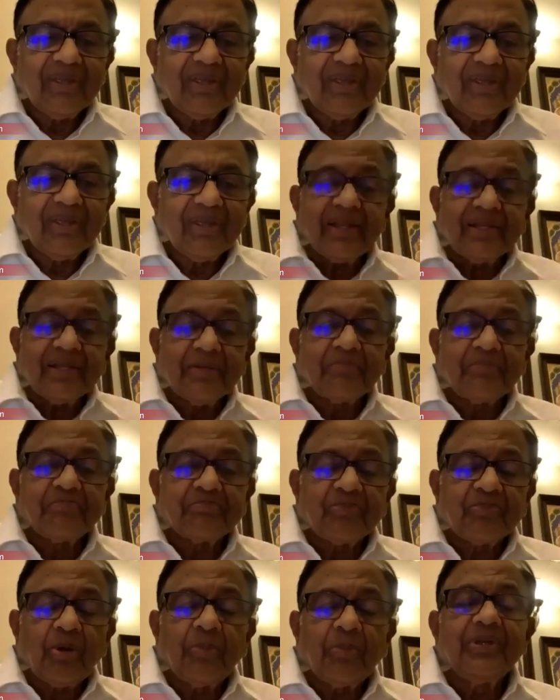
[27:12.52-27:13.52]
a
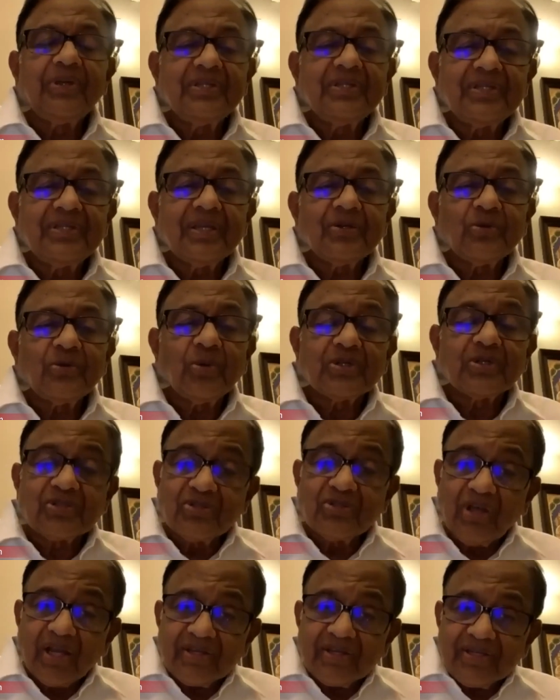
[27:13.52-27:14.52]
stand-up comedian who has
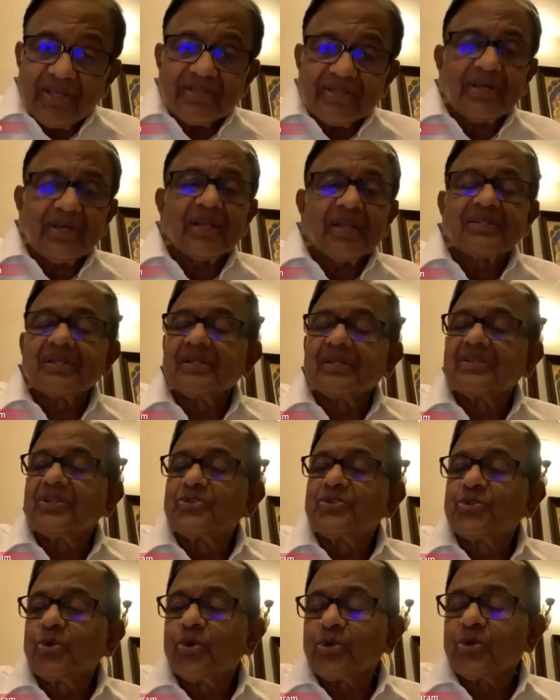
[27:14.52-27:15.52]
not yet uttered the
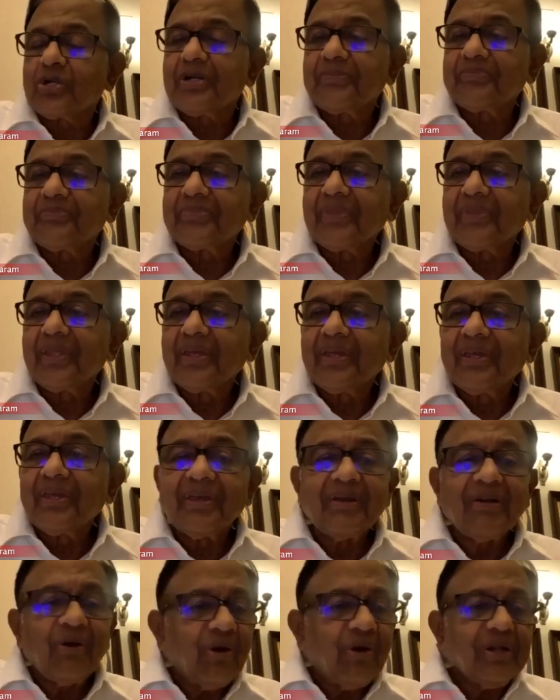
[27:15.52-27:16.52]
joke,
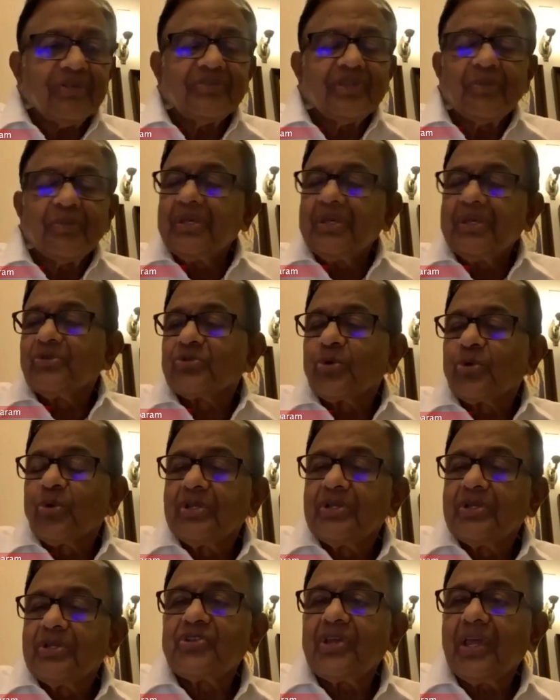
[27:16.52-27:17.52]
all of them being thrown
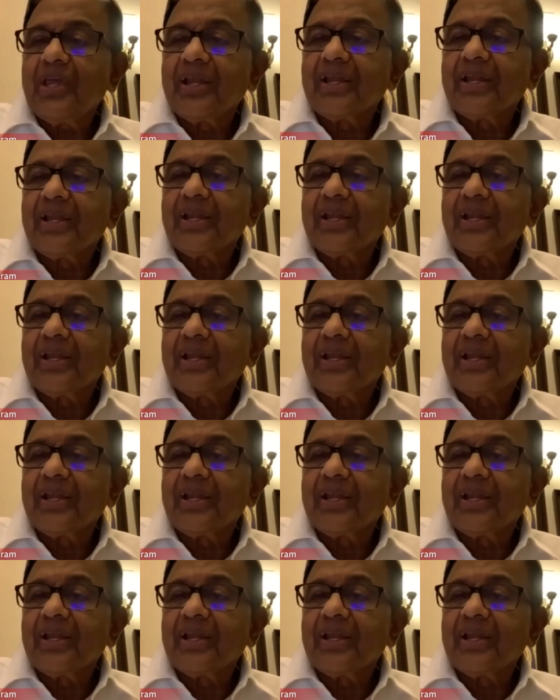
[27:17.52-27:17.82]
in jail.